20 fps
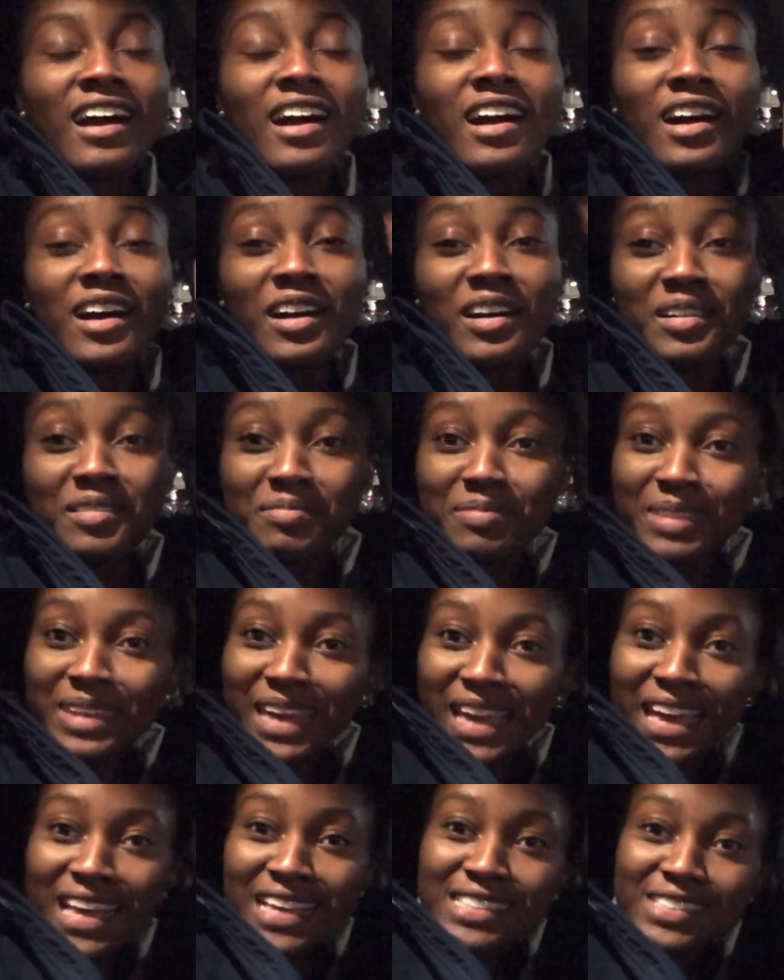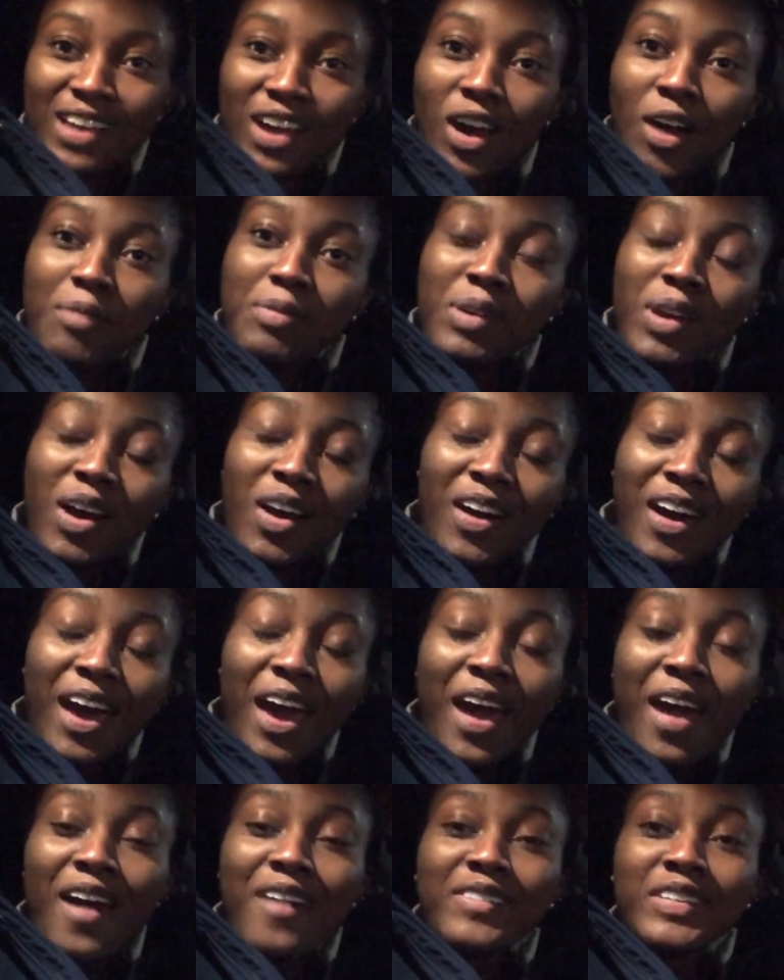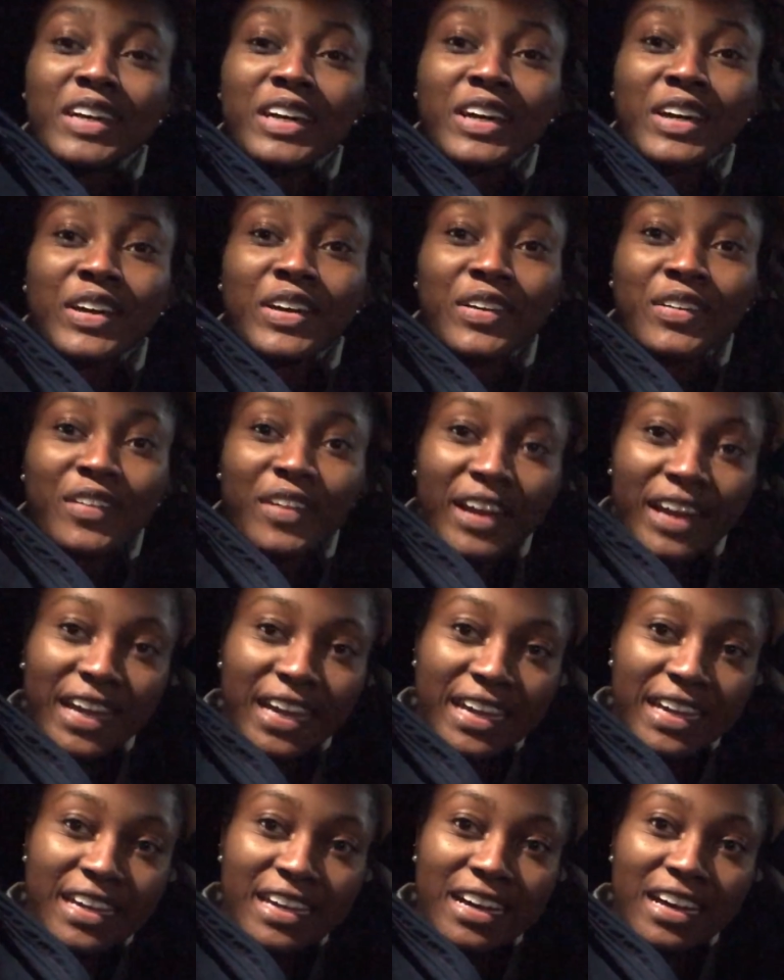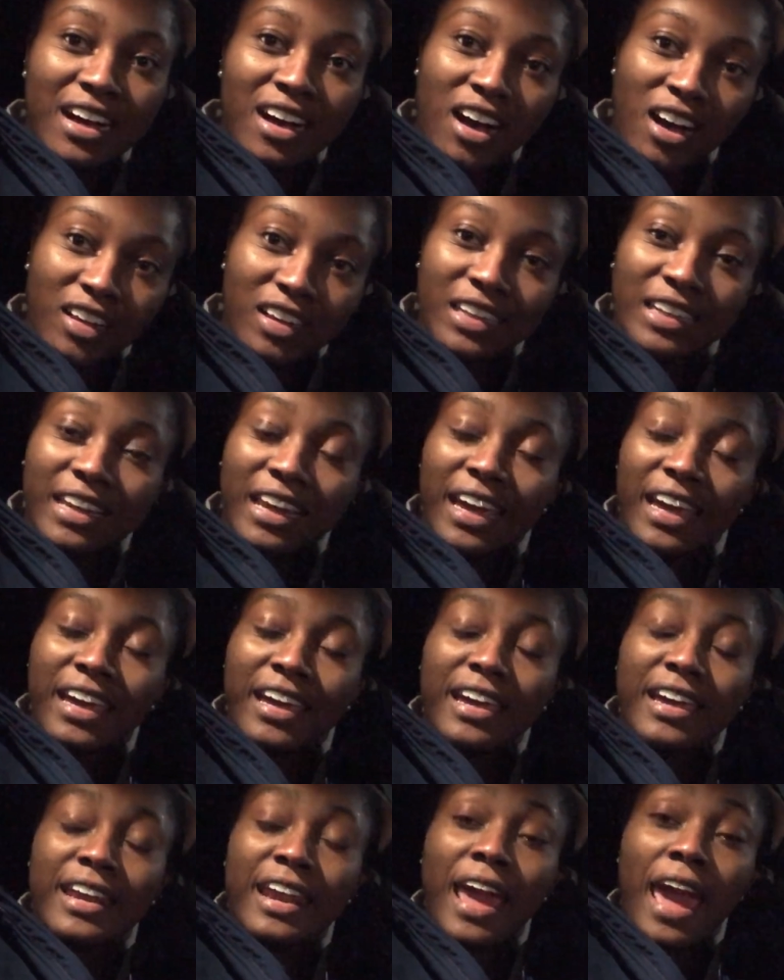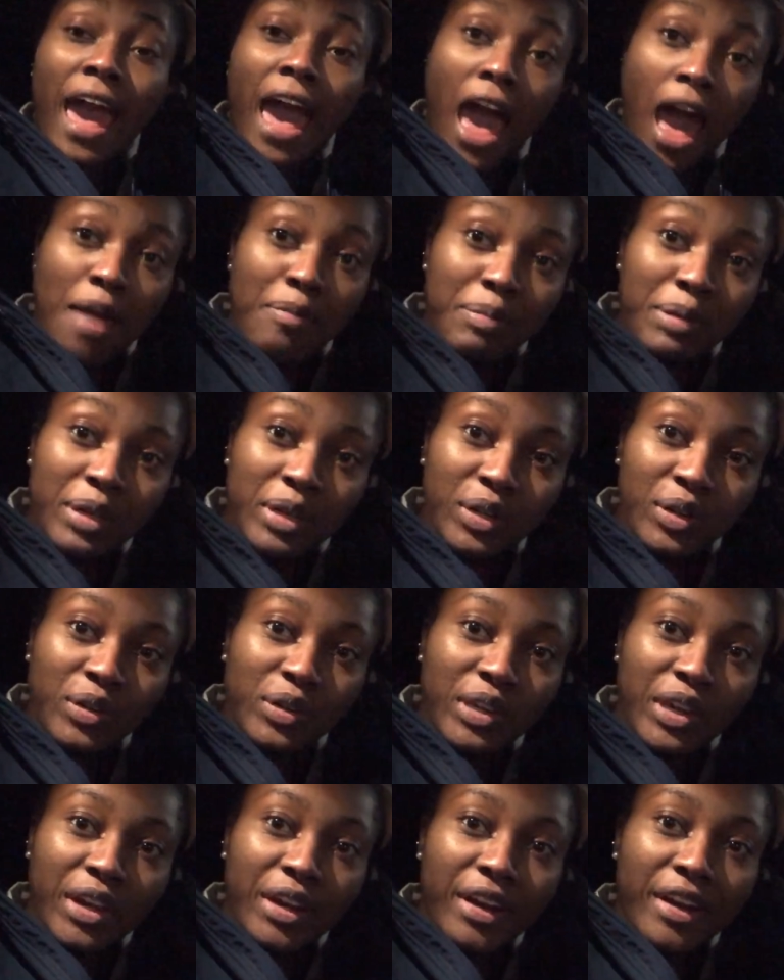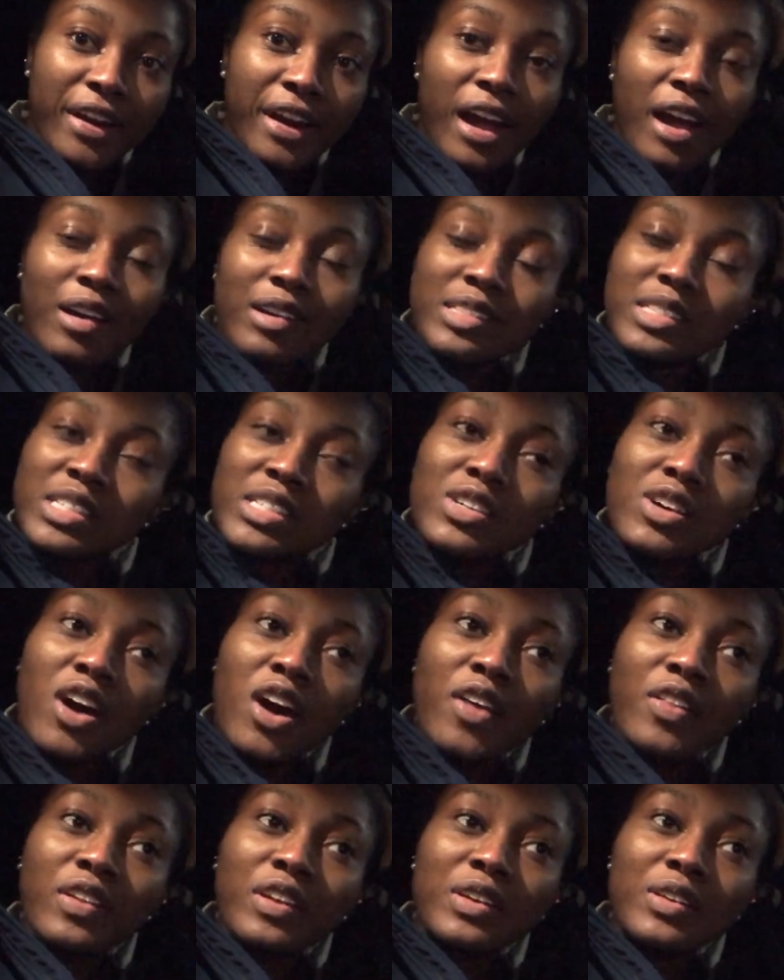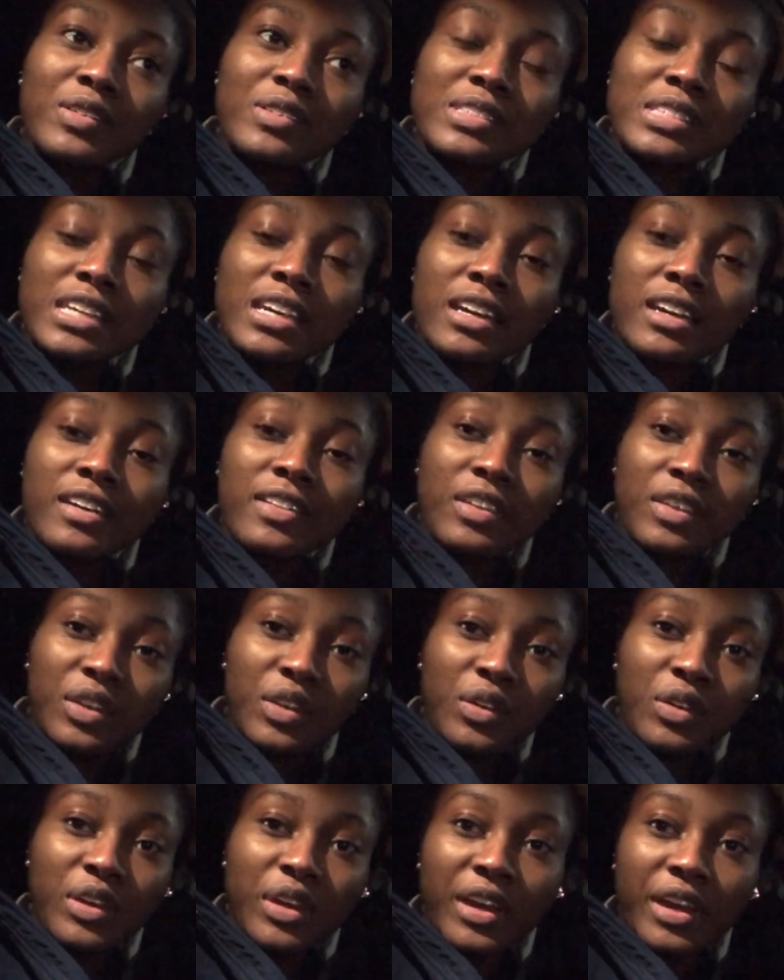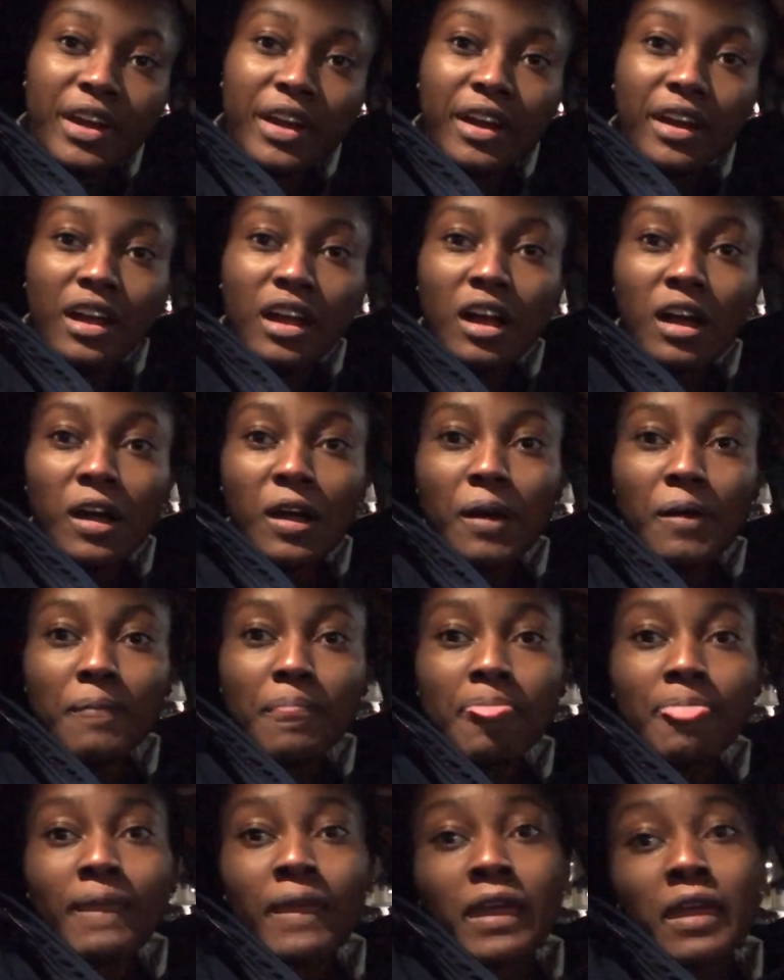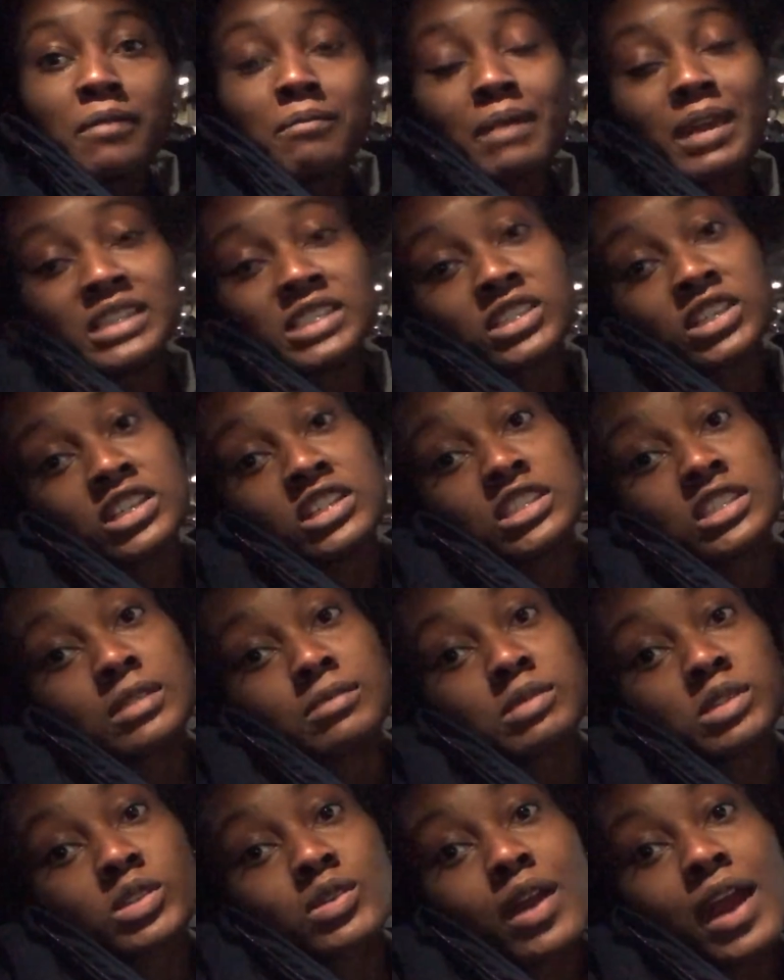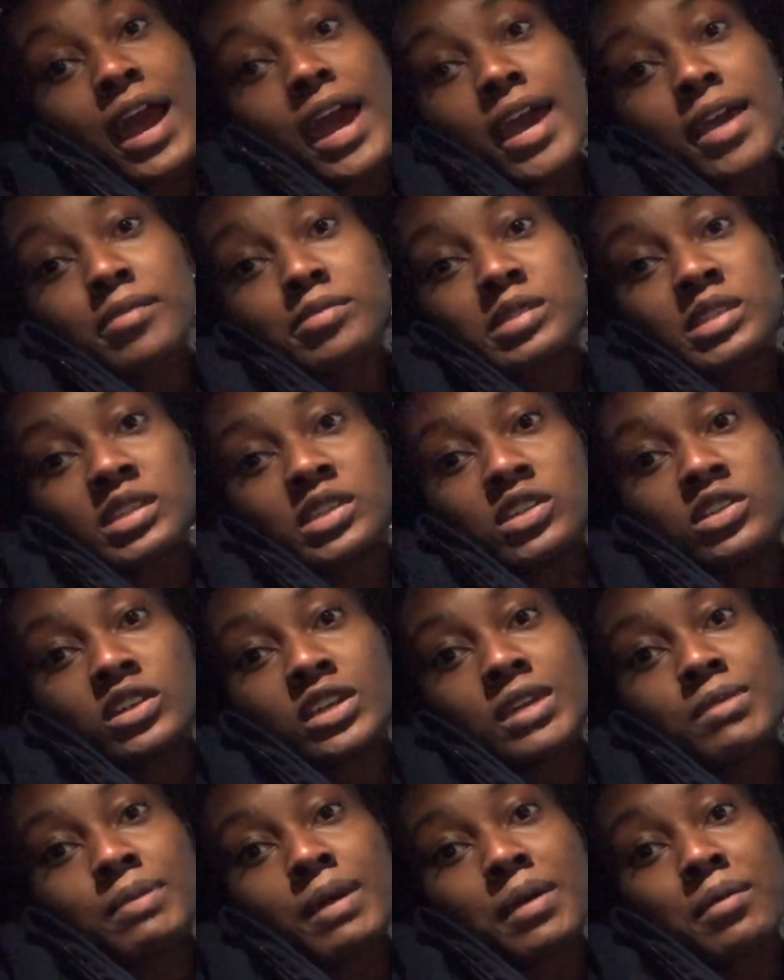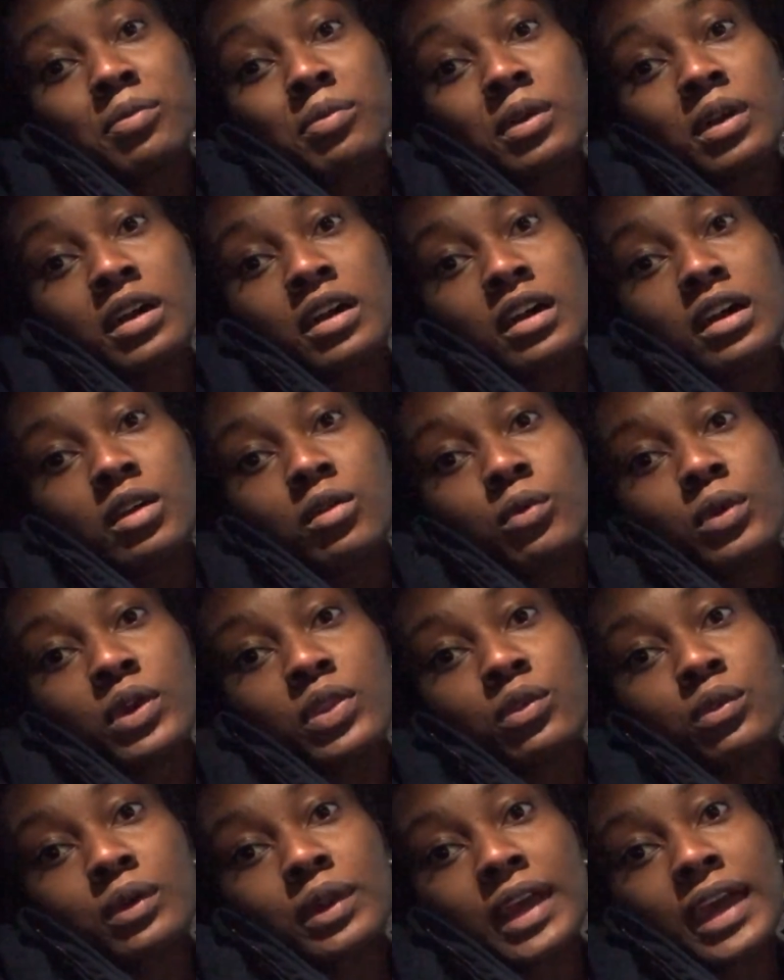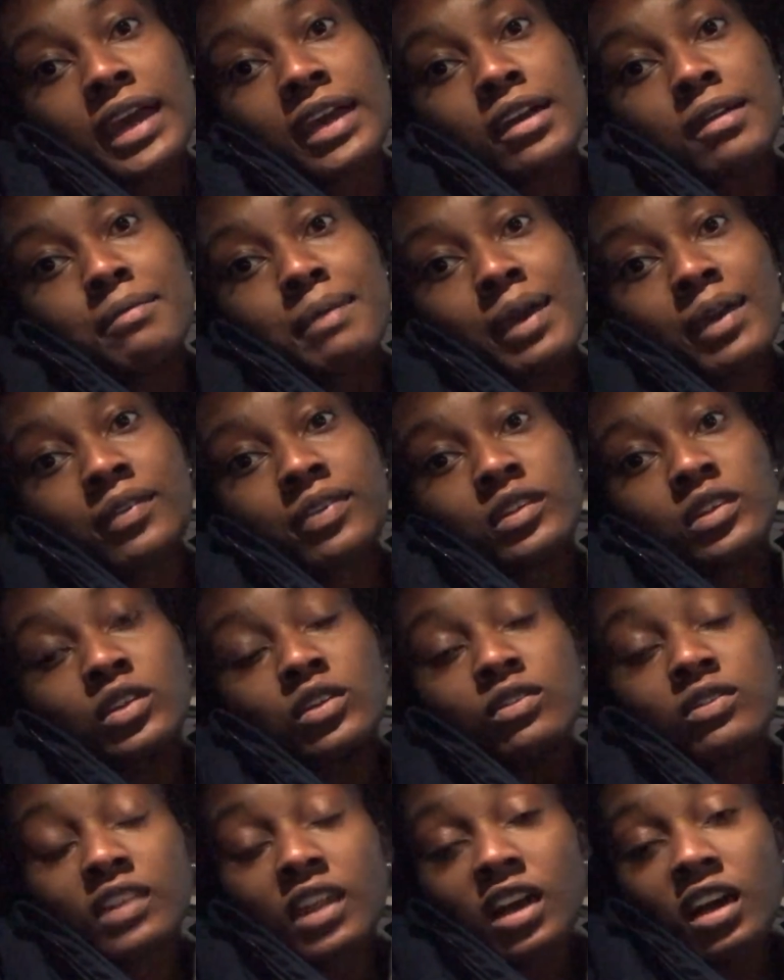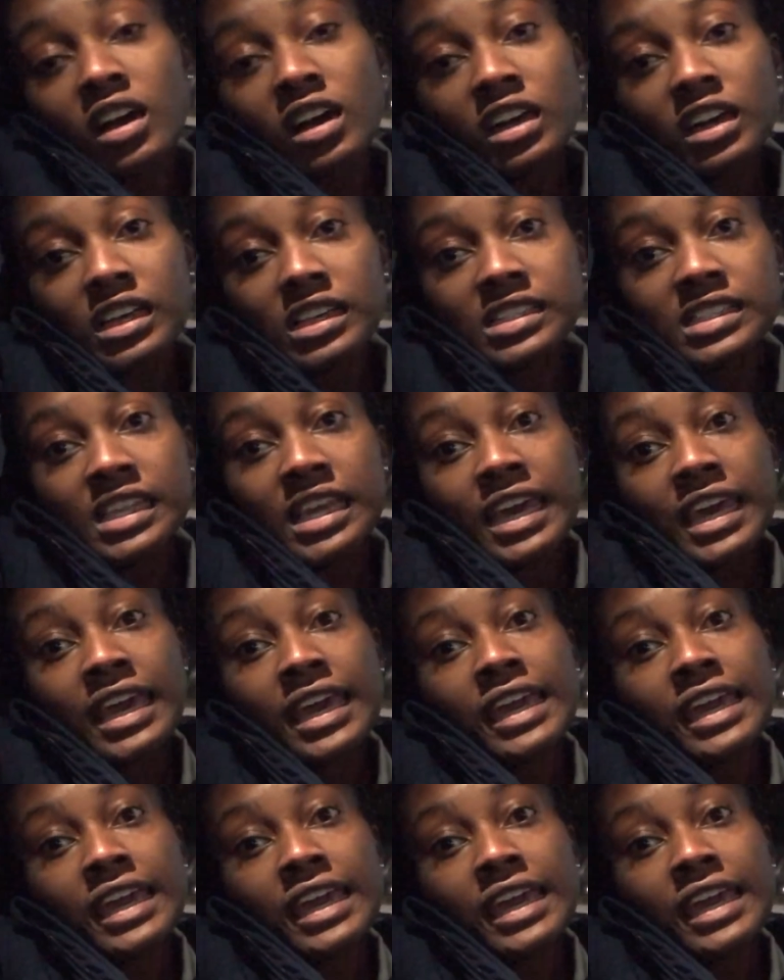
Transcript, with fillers: um yeah so i hope you all have a great holiday and a happy new year i'll see you all in the news in the new year um make sure you subscribe so you'll keep up uh, with when i come back with new vlogs